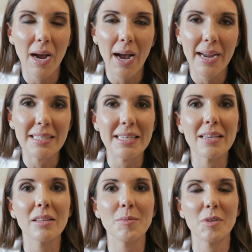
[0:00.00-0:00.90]

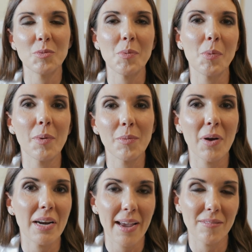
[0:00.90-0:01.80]
Ideally, most people would
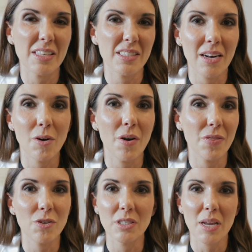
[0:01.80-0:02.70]
want to have this done on a
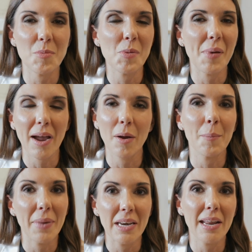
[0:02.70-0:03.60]
Thursday and be back
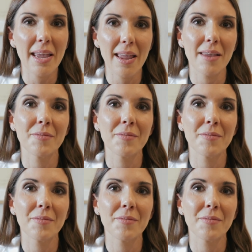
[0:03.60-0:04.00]
on Monday.